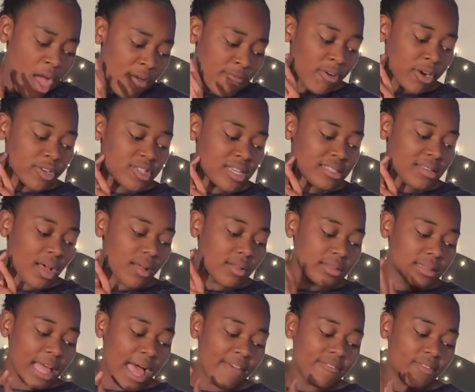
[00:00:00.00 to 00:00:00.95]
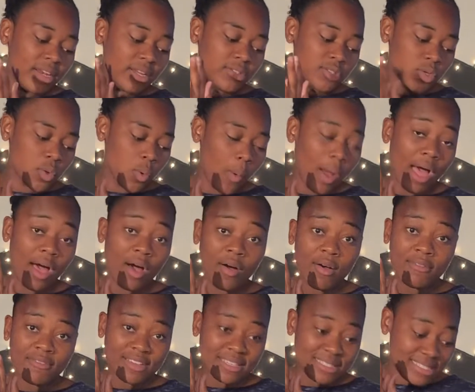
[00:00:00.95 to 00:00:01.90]
verses 11 and
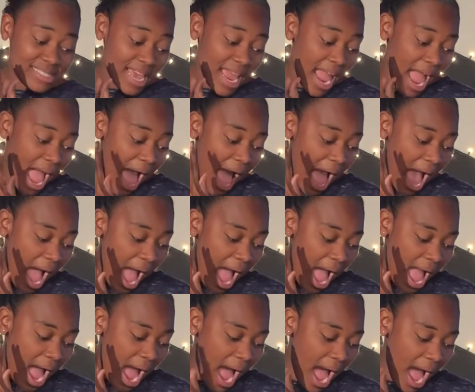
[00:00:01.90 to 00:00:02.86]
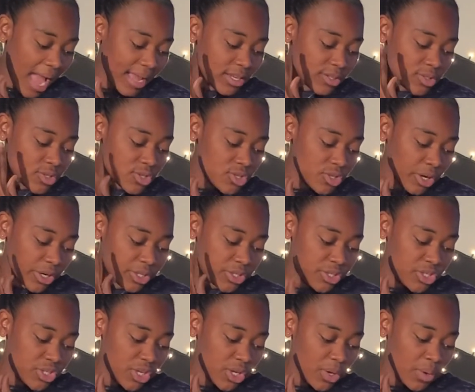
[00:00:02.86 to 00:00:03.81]
12 say, "I
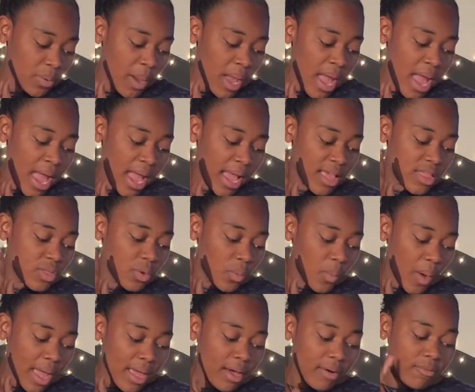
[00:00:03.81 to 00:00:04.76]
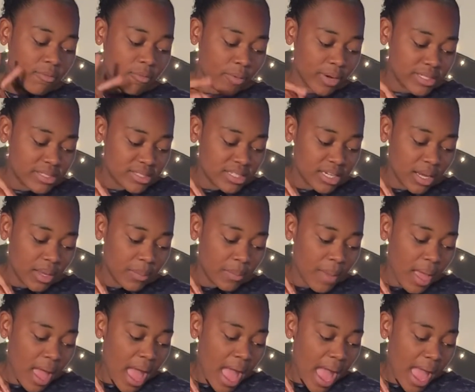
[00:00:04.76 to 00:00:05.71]
instruct you in the way of
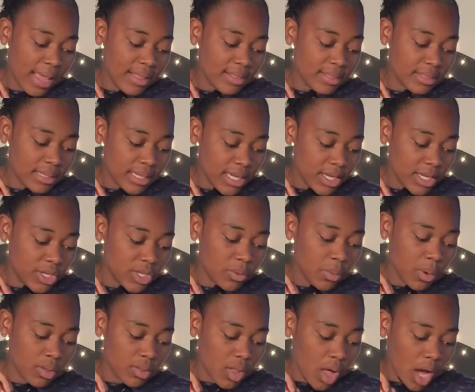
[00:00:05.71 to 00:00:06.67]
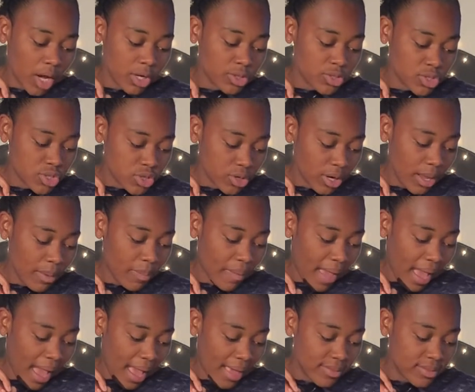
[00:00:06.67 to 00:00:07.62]
wisdom and lead you along straight
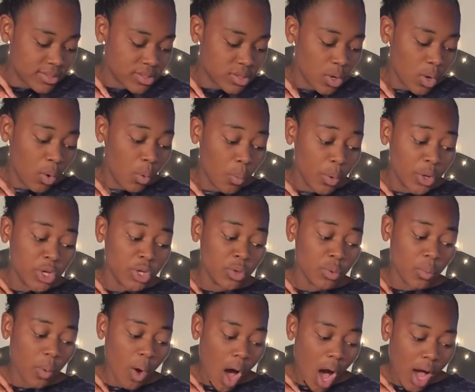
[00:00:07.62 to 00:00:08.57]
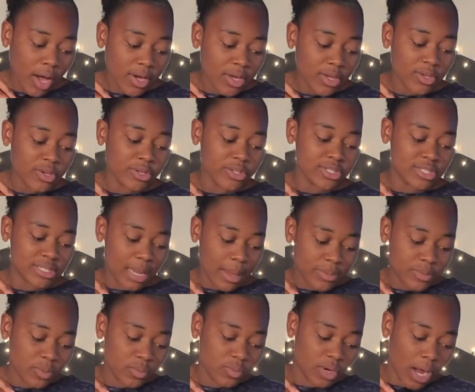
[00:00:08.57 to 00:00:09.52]
paths. When you walk, your
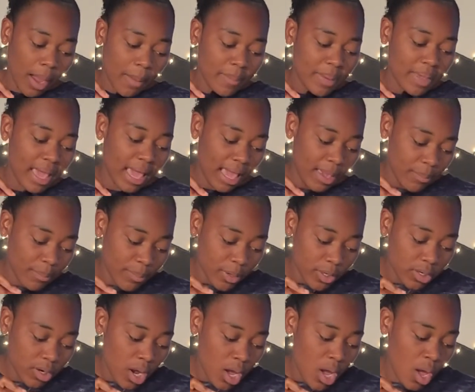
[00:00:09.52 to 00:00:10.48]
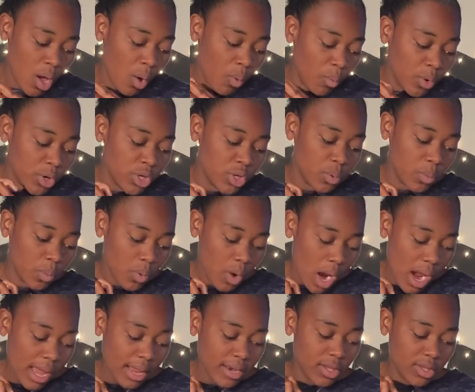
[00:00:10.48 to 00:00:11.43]
steps will not be hampered. When you
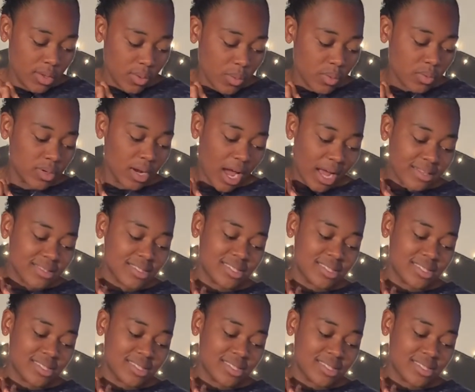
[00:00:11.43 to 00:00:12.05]
run, you will not